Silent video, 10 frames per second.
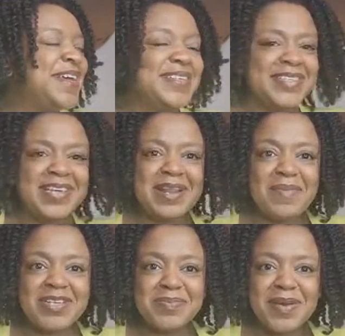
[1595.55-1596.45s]
So you can
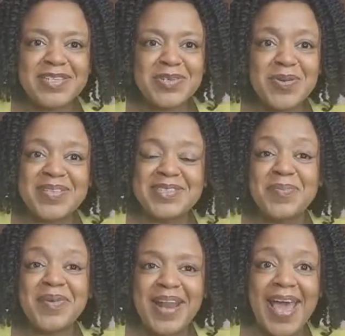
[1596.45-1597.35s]
imagine my shock when
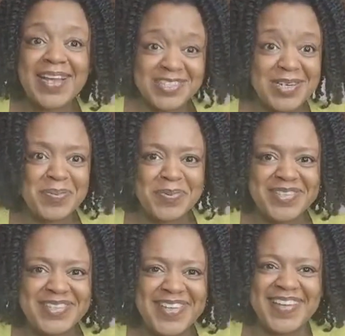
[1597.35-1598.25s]
someone actually
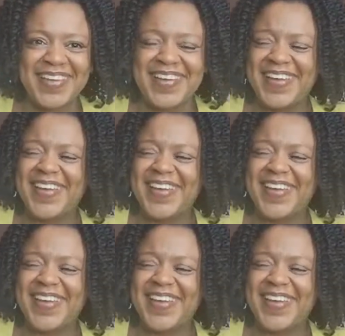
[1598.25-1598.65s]
bought it.